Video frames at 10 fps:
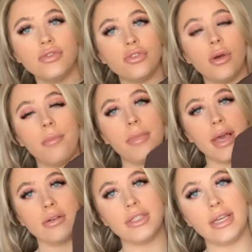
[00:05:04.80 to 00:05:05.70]
from
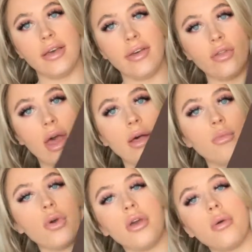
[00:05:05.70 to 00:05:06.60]
PLT. I think that
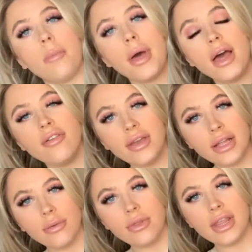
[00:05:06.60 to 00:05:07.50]
would go
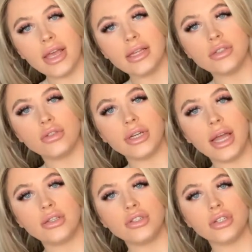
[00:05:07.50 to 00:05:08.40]
perfectly with this. Or
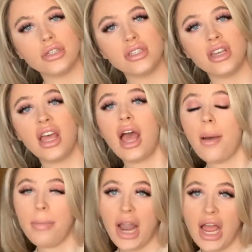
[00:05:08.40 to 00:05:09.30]
again, just
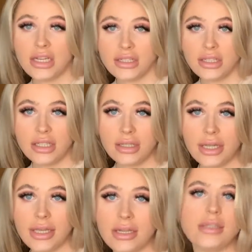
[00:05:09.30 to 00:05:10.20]
black
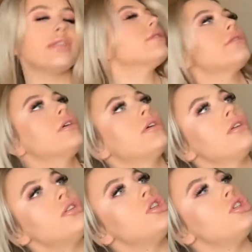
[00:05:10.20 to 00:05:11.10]
leggings,
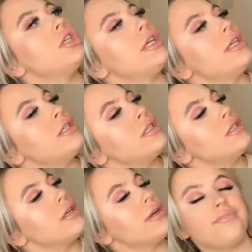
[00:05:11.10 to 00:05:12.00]
do
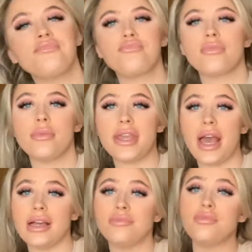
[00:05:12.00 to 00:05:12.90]
jeans. But
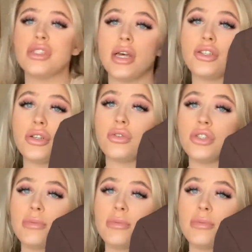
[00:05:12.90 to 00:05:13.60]
yeah, such a gorgeous